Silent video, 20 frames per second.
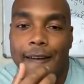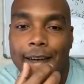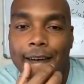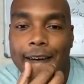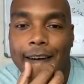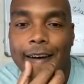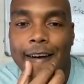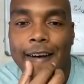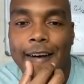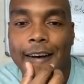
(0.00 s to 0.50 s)

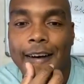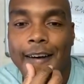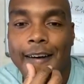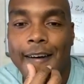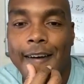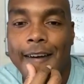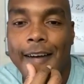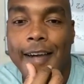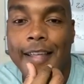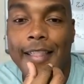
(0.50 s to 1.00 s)
Uh,
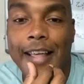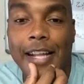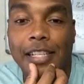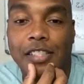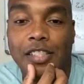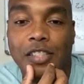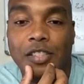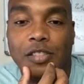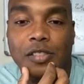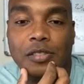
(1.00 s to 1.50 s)
and that's
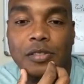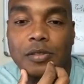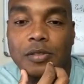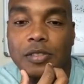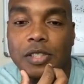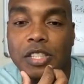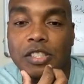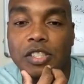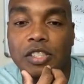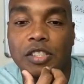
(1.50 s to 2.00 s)
just
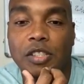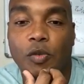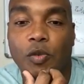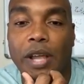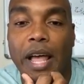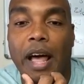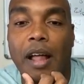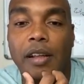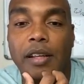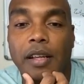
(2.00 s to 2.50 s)
that's just the
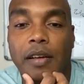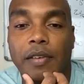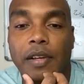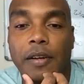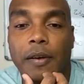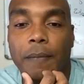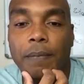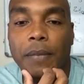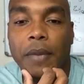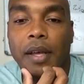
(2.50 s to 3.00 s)
reality of it.
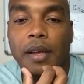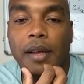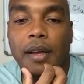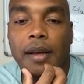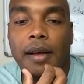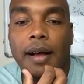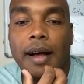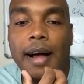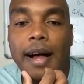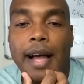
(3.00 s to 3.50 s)

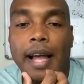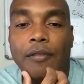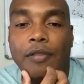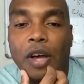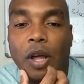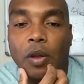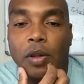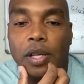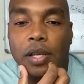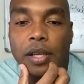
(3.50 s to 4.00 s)
Hi, if I
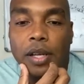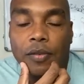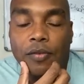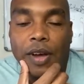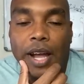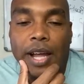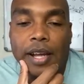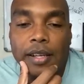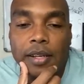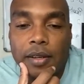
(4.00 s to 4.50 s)
only if
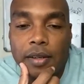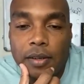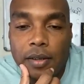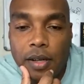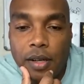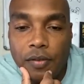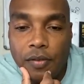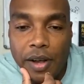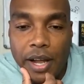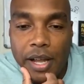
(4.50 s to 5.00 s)
I
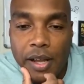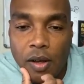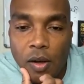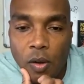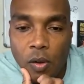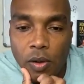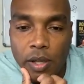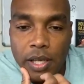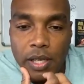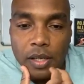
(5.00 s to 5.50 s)
if I
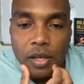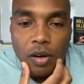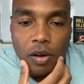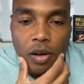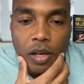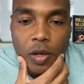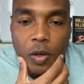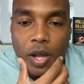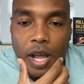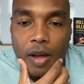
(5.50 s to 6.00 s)
only
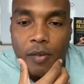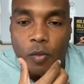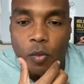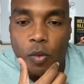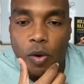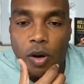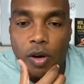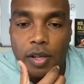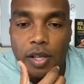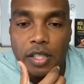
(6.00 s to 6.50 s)
currently have
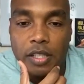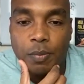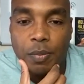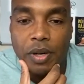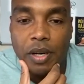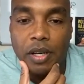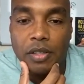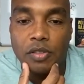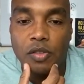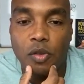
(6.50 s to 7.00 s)
work
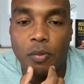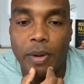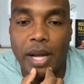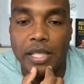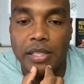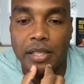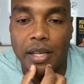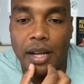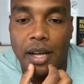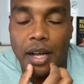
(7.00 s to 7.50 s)
experience through my
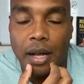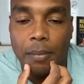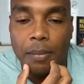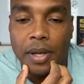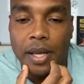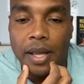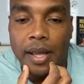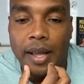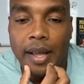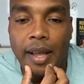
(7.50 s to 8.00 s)
job
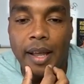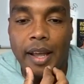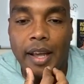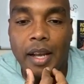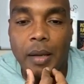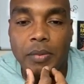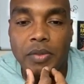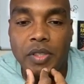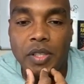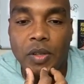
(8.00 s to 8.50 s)
and I'm
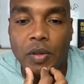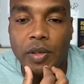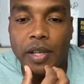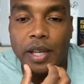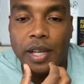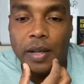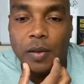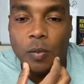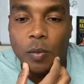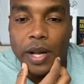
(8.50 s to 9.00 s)
still
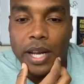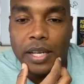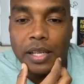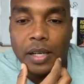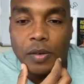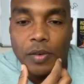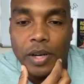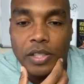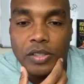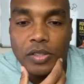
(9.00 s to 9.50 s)
getting waiting to get
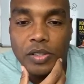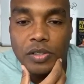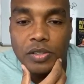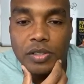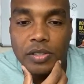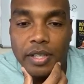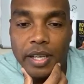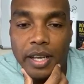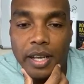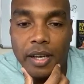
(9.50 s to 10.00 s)
registered in
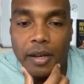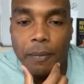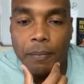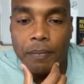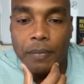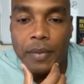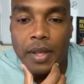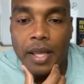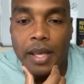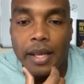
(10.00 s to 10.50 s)
SAM,
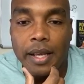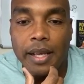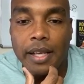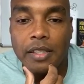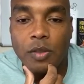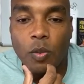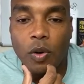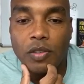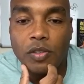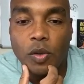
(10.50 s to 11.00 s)
is it
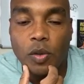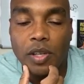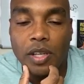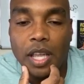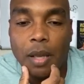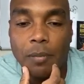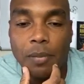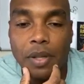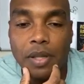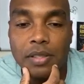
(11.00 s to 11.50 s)
worth doing a
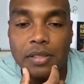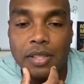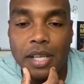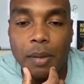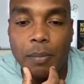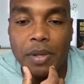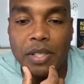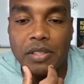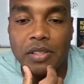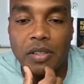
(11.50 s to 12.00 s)
capability
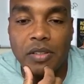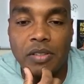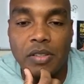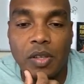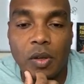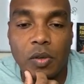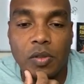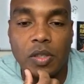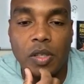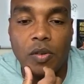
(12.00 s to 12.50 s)
statement since
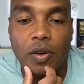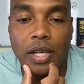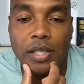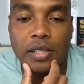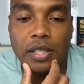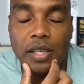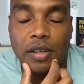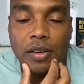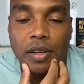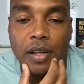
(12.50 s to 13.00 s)
those are the
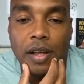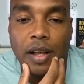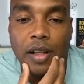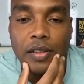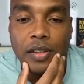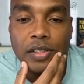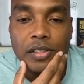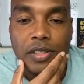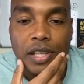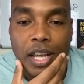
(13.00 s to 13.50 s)
criteria on the
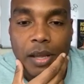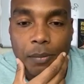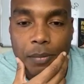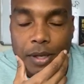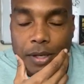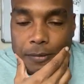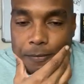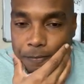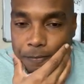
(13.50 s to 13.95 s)
statement?